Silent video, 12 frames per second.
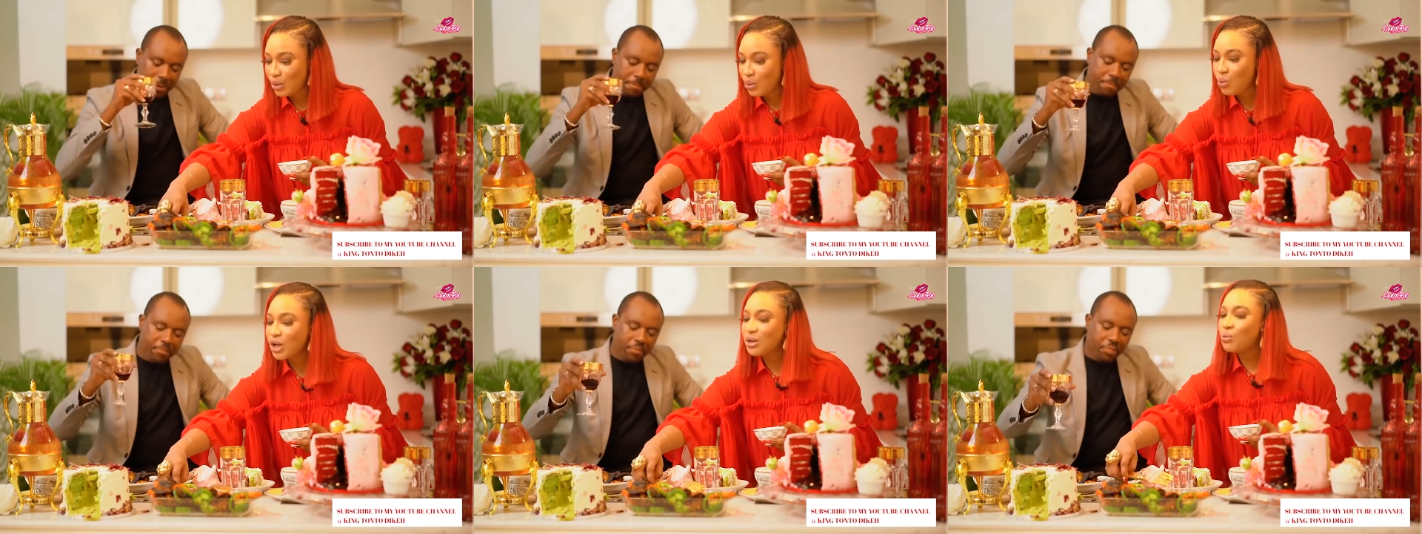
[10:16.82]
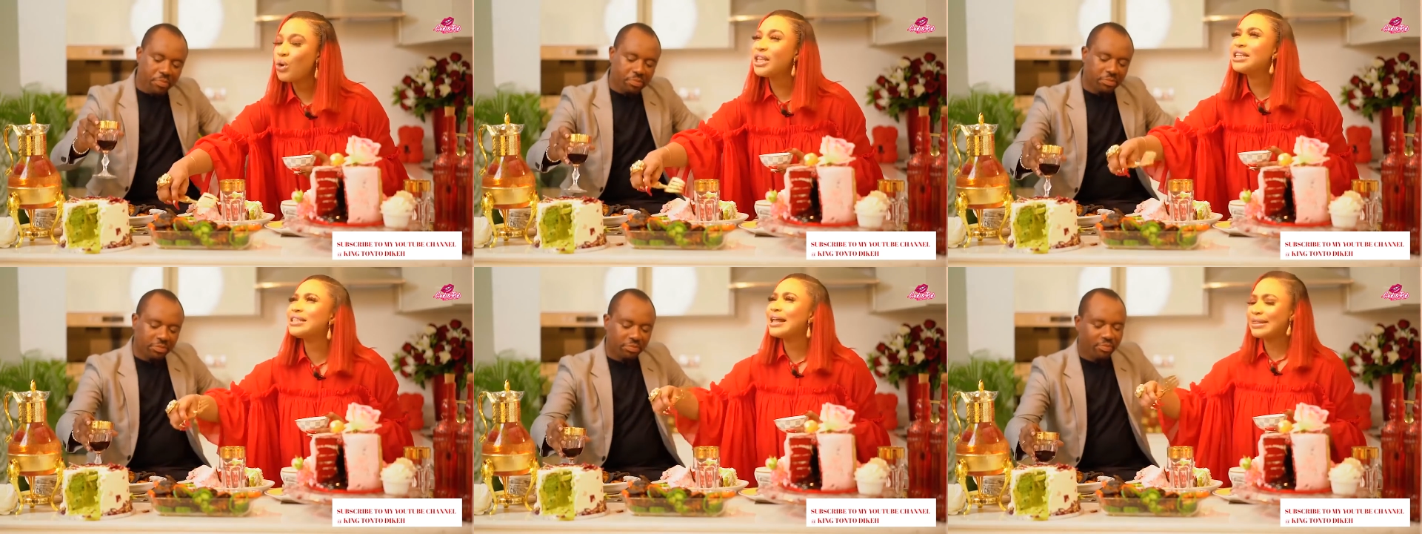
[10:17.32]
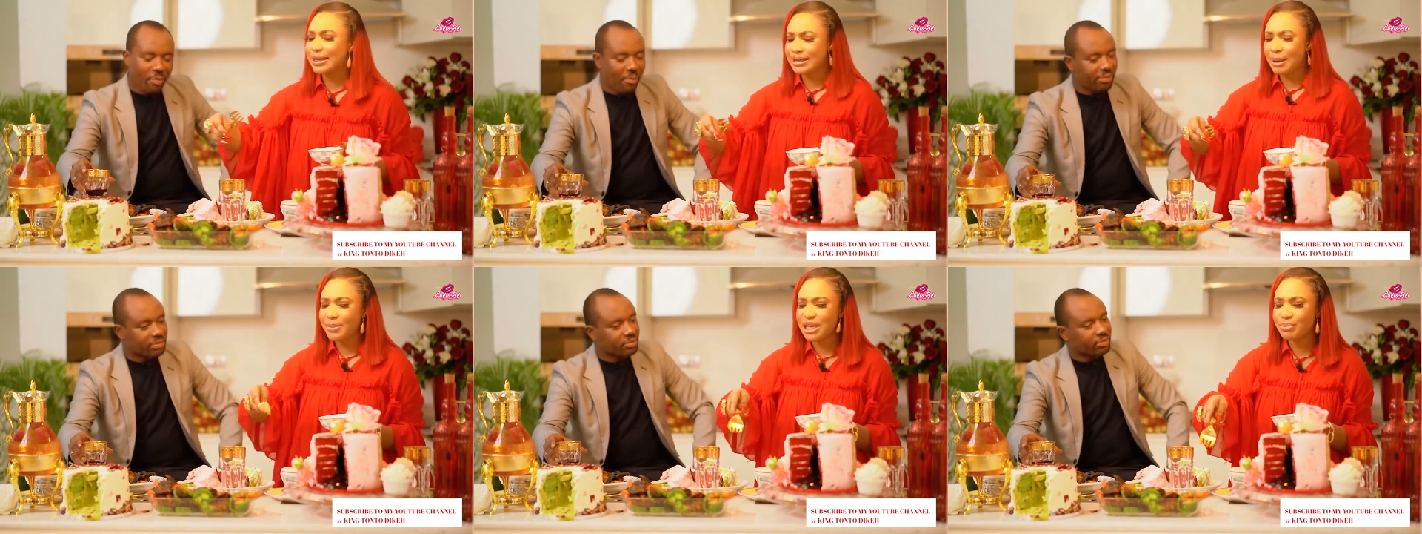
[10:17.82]
Speaker 1: What, what is that thing
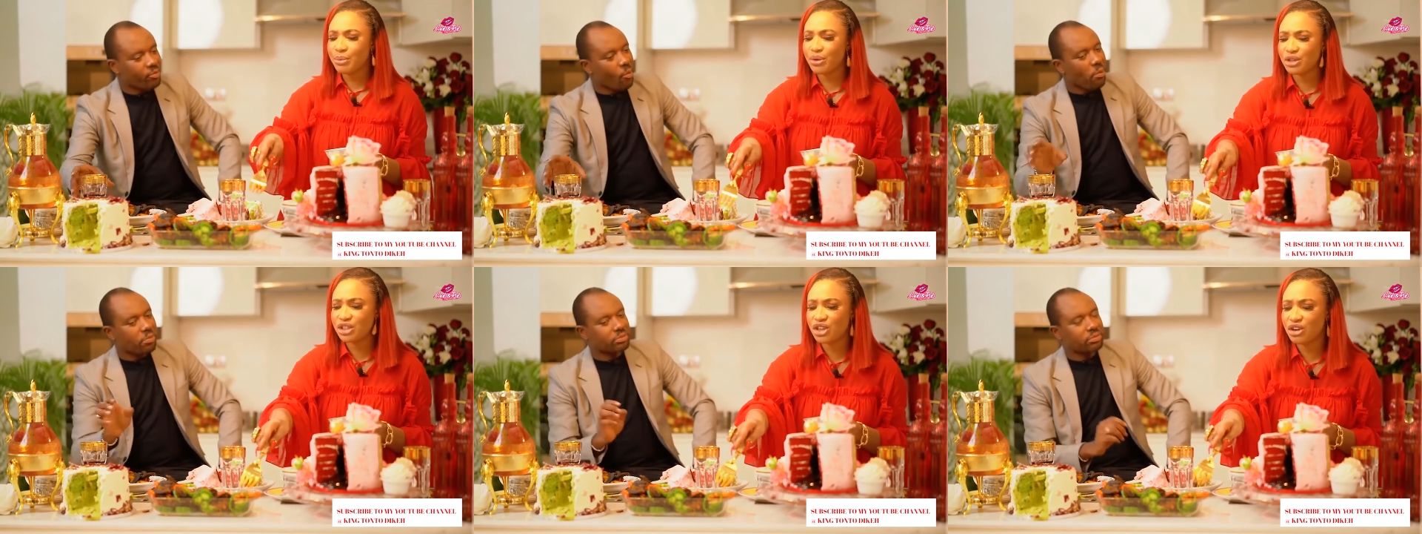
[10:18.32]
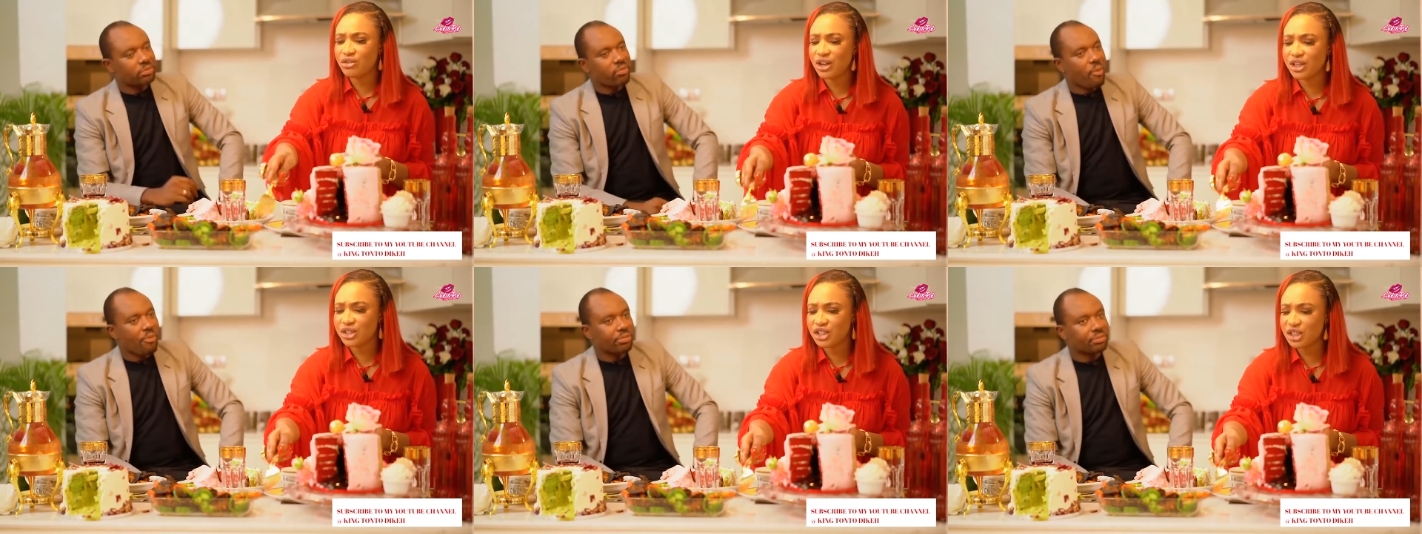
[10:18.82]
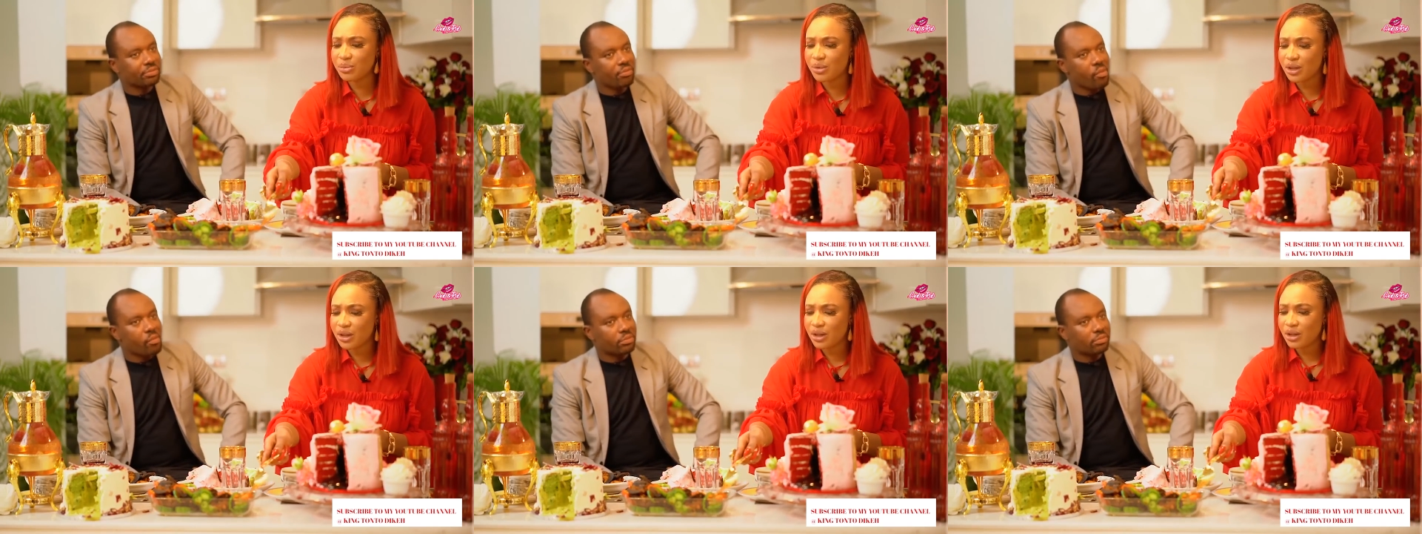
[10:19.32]
that makes people insecure in relationship?
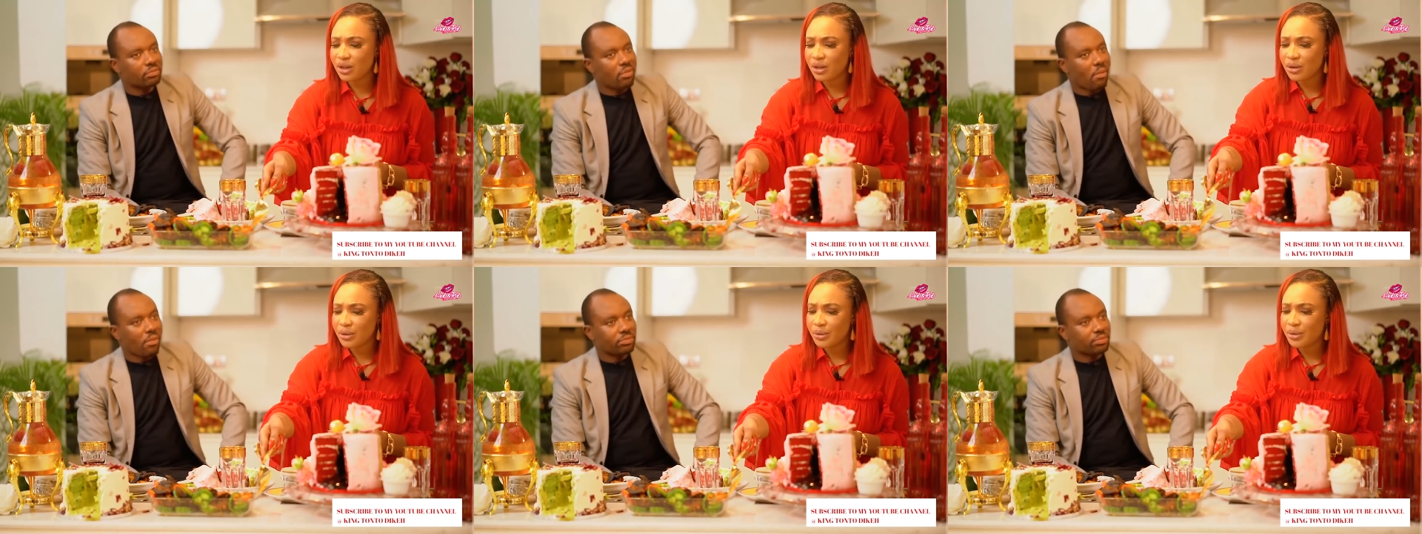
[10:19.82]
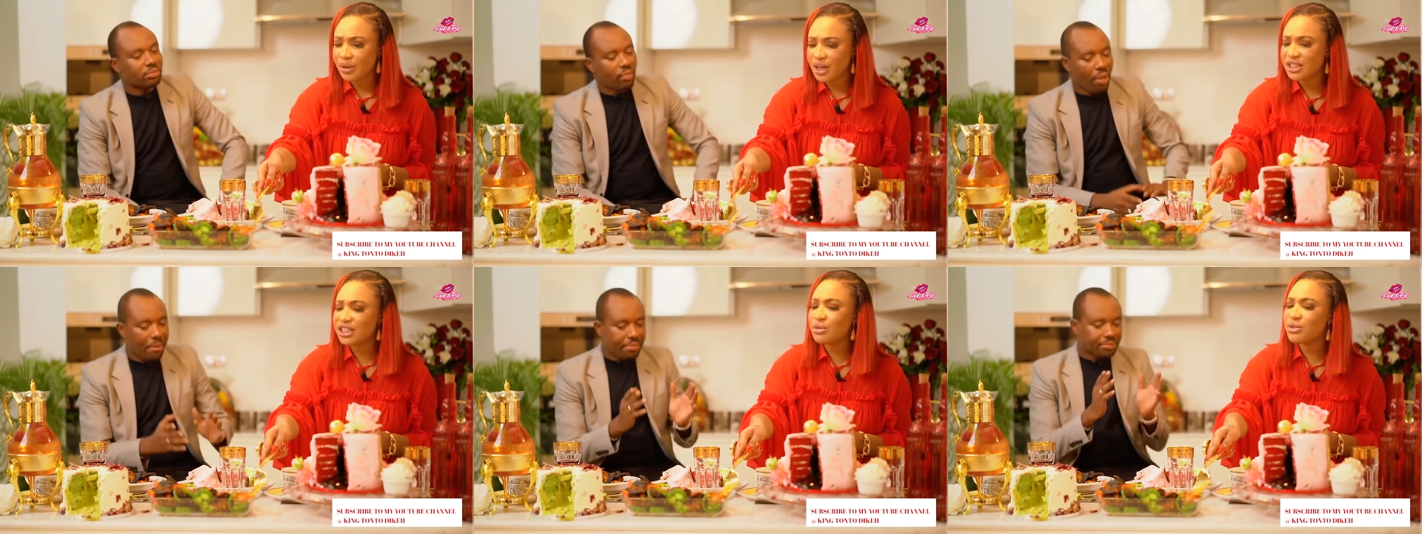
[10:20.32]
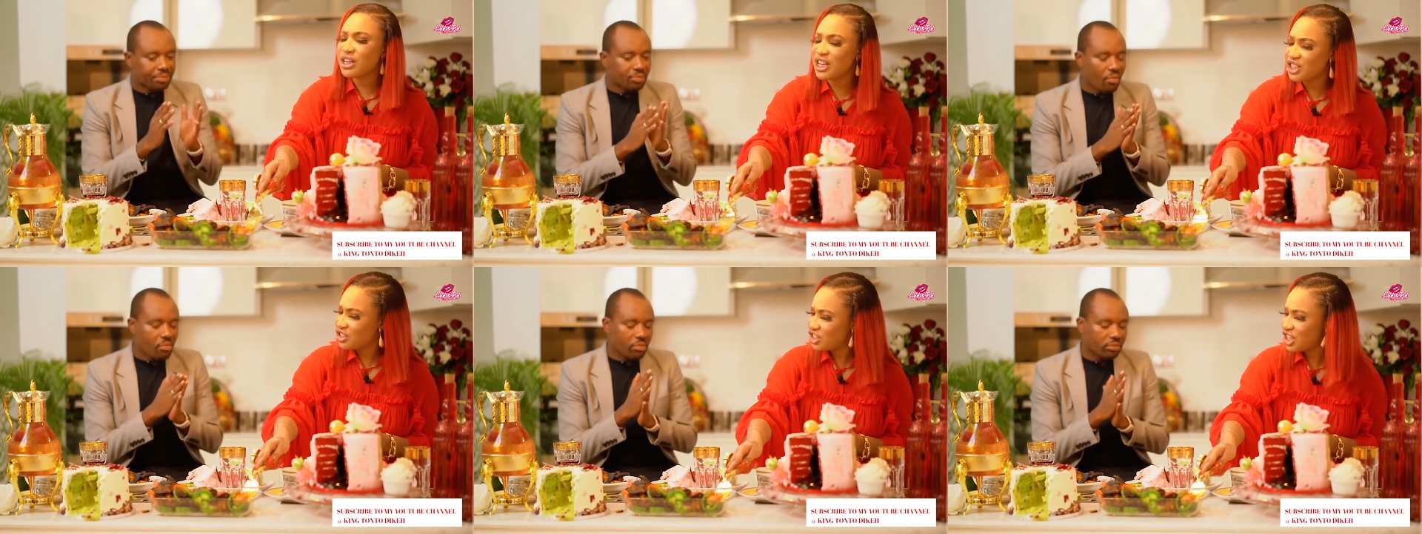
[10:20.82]
Is it the
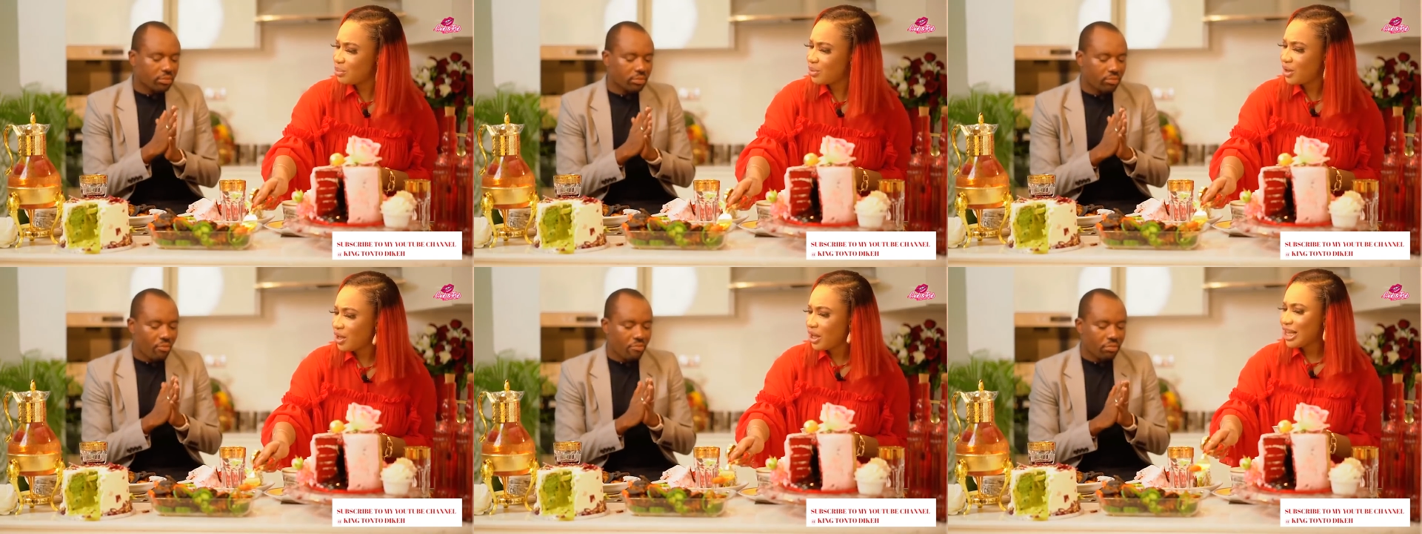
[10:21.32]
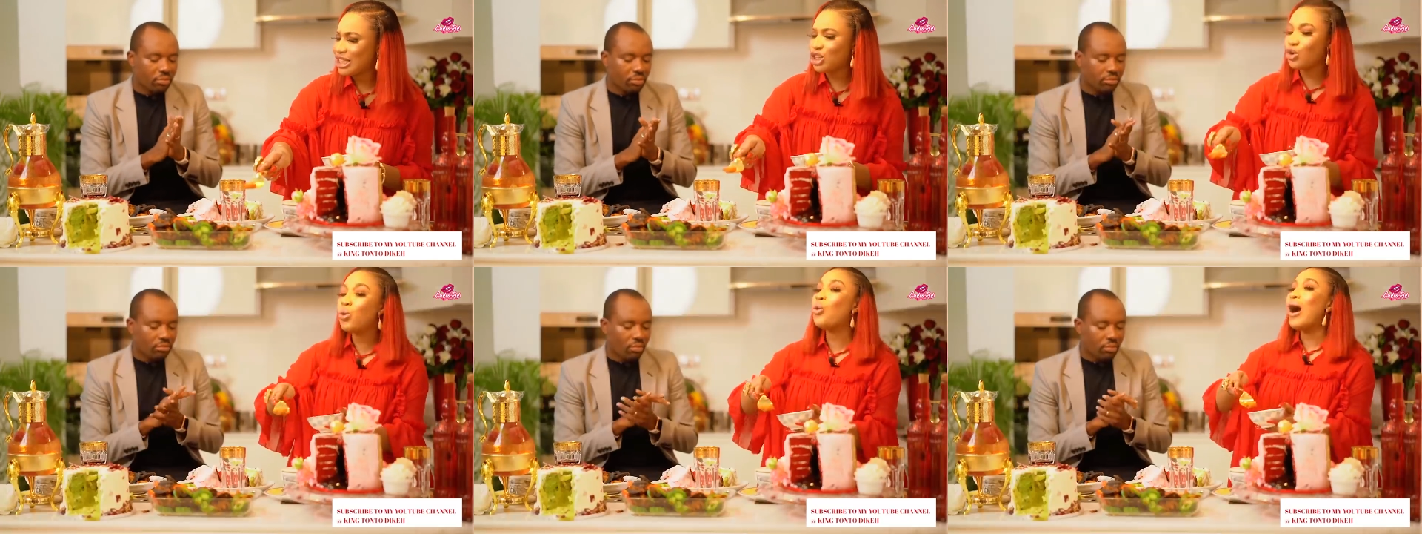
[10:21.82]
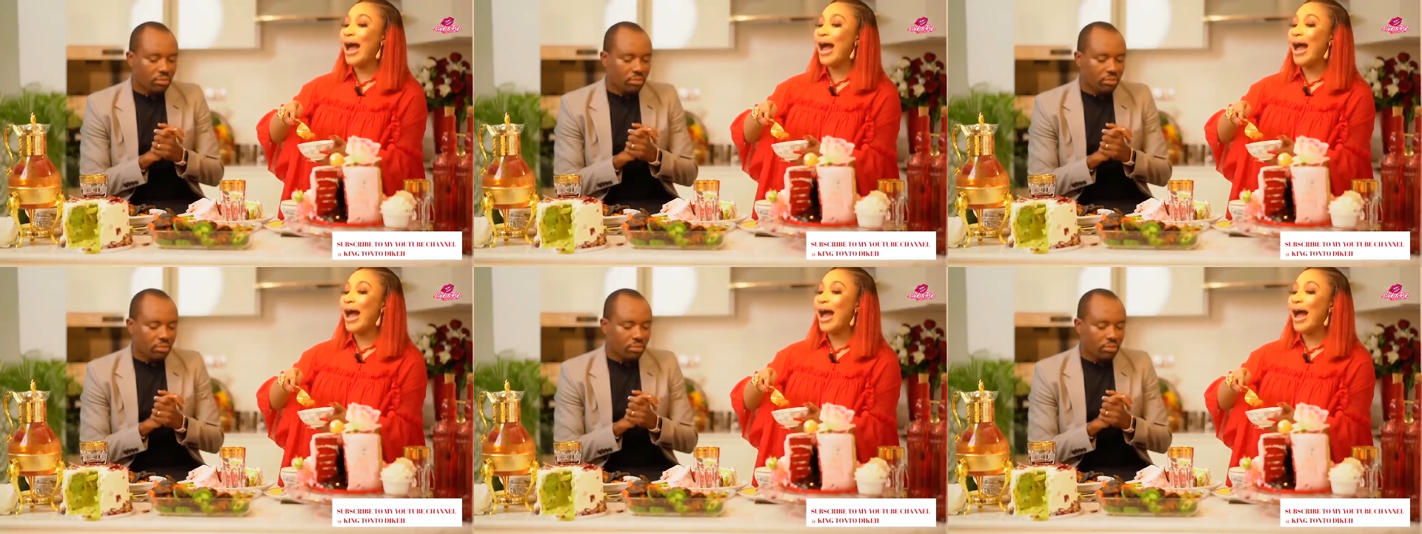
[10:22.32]
relationship? Is it who